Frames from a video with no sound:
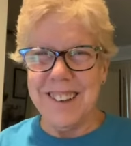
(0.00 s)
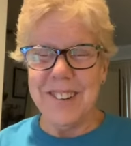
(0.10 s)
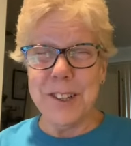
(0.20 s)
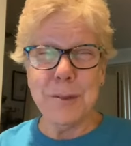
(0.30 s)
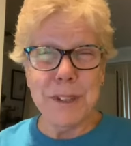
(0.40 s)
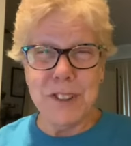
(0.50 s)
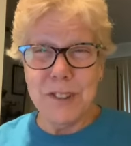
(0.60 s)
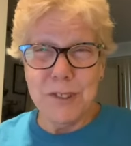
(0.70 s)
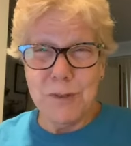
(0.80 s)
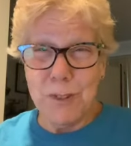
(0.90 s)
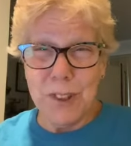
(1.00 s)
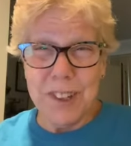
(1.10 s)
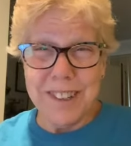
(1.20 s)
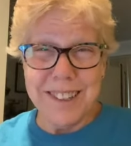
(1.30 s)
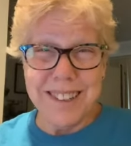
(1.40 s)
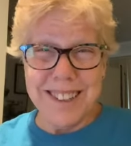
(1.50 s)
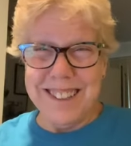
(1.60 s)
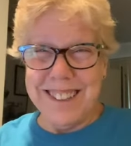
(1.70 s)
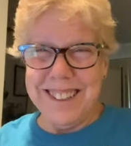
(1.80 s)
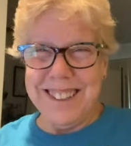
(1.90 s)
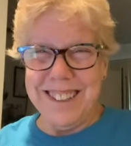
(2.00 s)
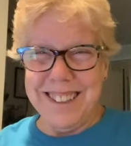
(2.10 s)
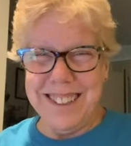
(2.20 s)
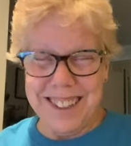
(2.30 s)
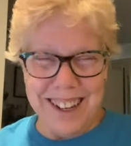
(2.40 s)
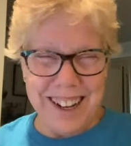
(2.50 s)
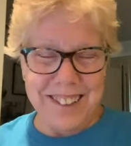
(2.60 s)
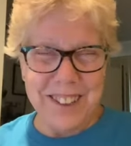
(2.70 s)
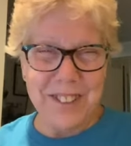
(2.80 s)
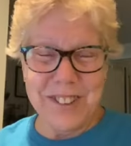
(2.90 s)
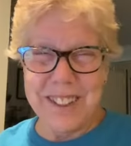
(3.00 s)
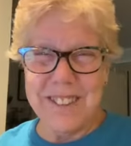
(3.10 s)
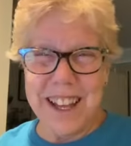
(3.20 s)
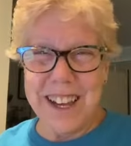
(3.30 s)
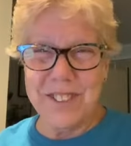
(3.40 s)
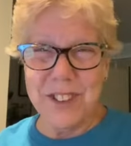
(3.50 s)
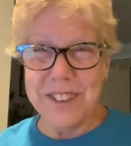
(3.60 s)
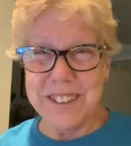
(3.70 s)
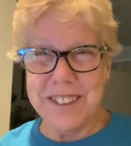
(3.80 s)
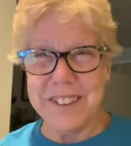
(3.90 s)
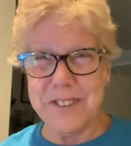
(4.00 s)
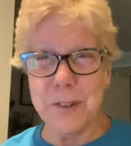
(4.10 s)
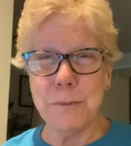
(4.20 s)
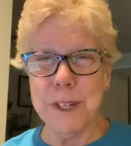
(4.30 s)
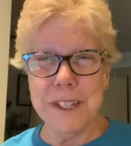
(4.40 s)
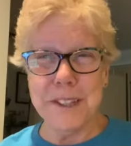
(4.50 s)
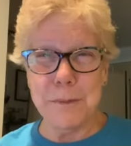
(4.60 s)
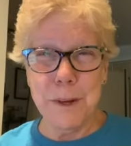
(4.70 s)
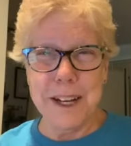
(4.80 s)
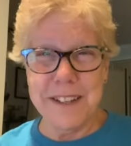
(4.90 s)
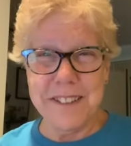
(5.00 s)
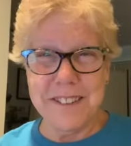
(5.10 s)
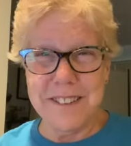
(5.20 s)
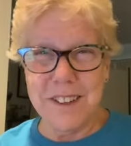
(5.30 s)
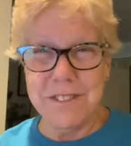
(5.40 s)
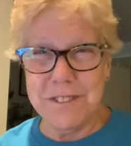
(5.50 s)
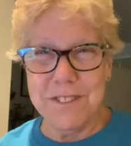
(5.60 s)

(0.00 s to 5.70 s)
What am I doing wrong? I never seem to have all this extra money to buy this stuff.